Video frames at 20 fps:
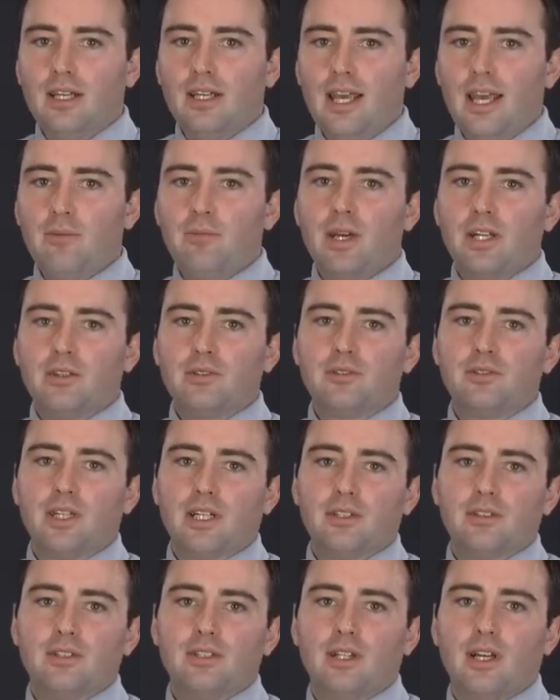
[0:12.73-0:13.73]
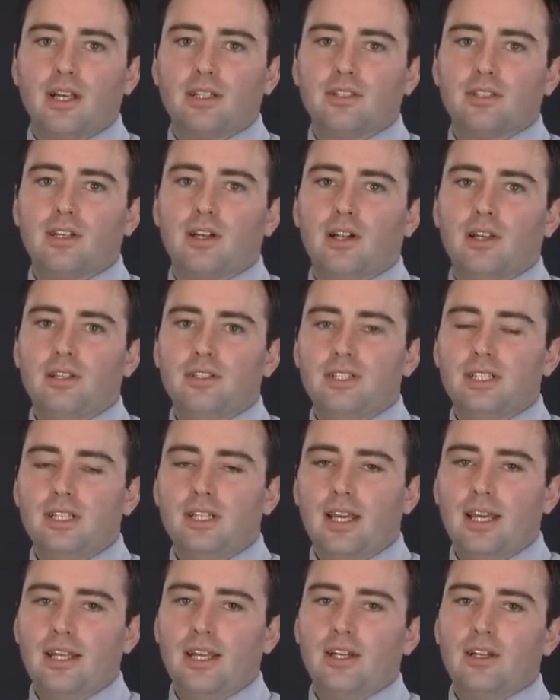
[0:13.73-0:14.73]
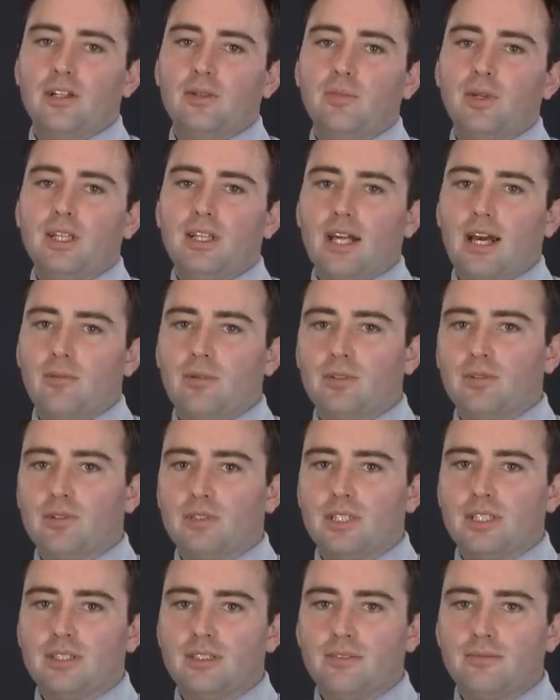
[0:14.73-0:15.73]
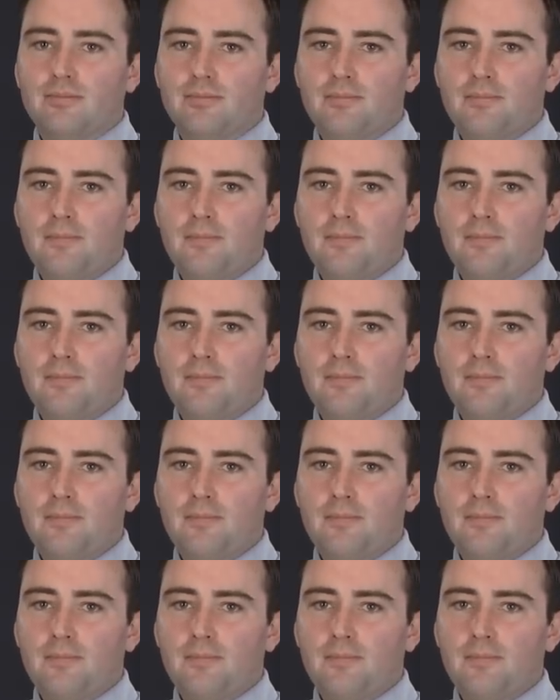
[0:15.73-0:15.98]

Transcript: and Medical Director in Toxicology at ARUP Laboratories.